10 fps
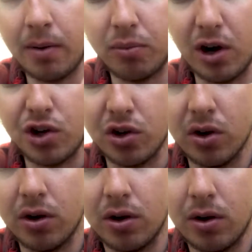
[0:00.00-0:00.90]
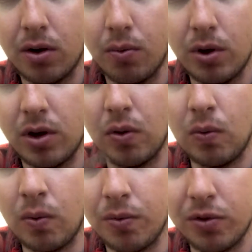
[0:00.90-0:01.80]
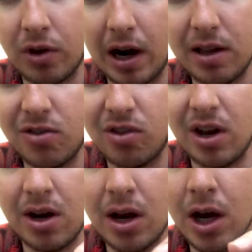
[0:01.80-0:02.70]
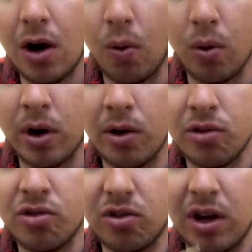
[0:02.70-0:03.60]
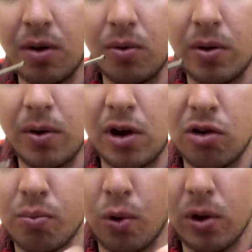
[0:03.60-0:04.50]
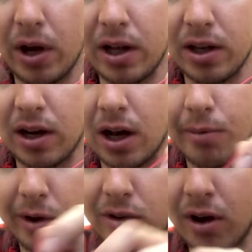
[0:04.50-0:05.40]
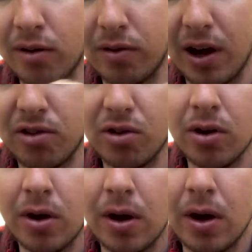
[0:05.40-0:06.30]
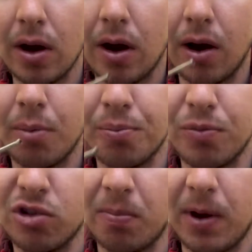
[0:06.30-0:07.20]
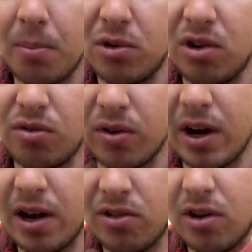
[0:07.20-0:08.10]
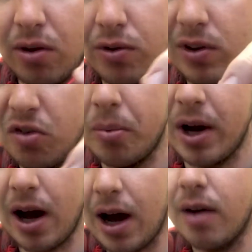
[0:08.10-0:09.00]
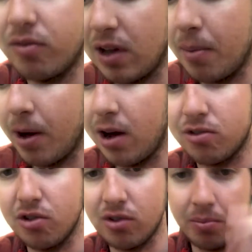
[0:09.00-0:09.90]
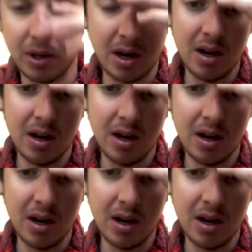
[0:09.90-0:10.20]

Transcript: pressure when you tie this in, or else it is more likely to come undone faster. Sometimes these flies, if you leave them in a hot fly box or something,